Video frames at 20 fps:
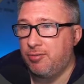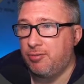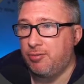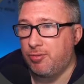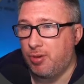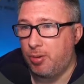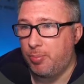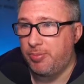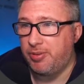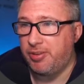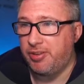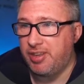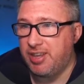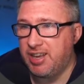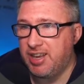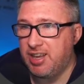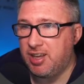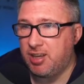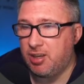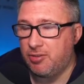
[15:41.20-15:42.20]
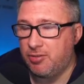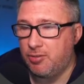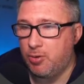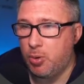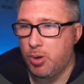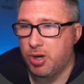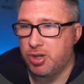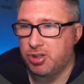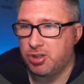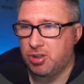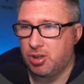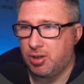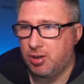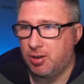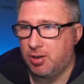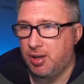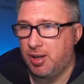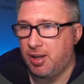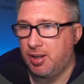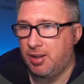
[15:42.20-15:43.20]
from the question.
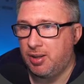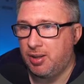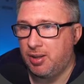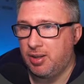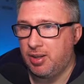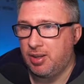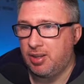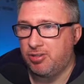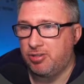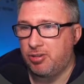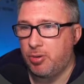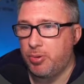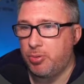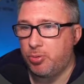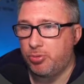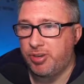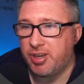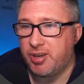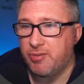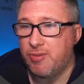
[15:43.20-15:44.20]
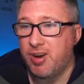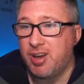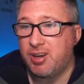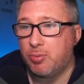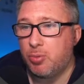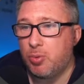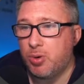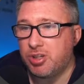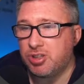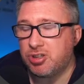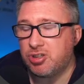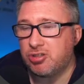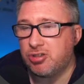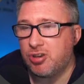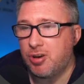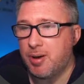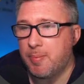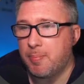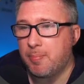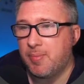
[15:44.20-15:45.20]
So it will say random question
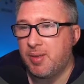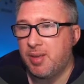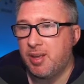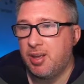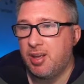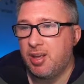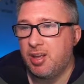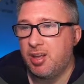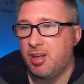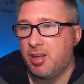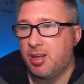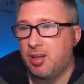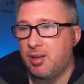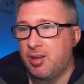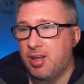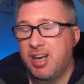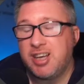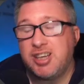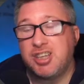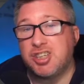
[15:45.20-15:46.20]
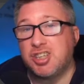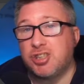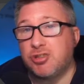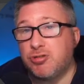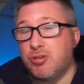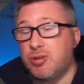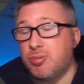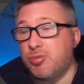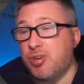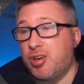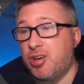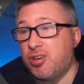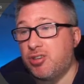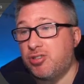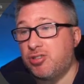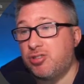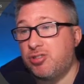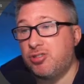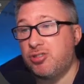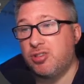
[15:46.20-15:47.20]
time, ADJStreams
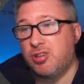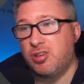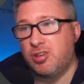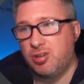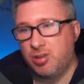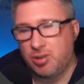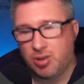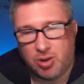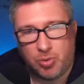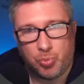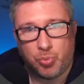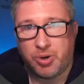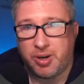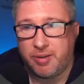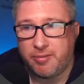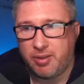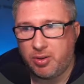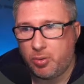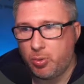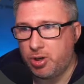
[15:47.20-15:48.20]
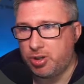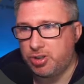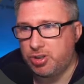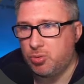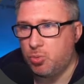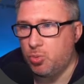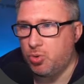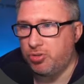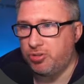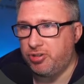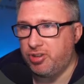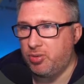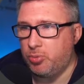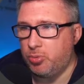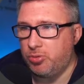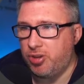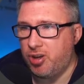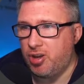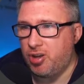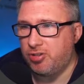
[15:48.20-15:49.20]
asks, and whatever the question was that
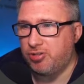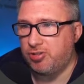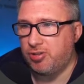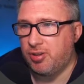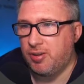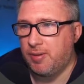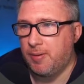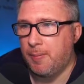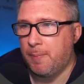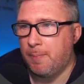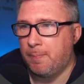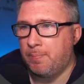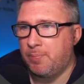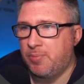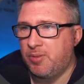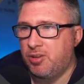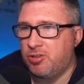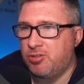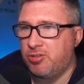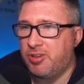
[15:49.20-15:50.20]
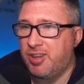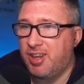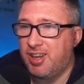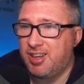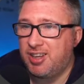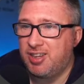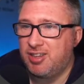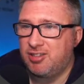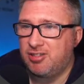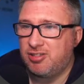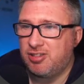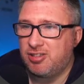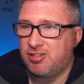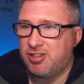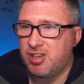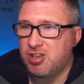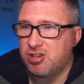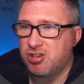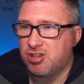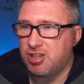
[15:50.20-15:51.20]
was asked. So that is
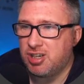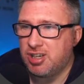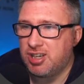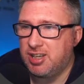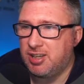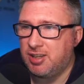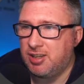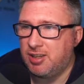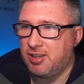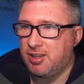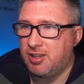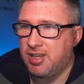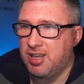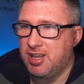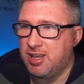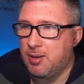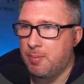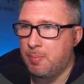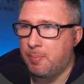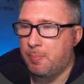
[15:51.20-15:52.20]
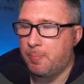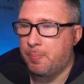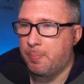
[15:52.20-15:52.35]
essentially the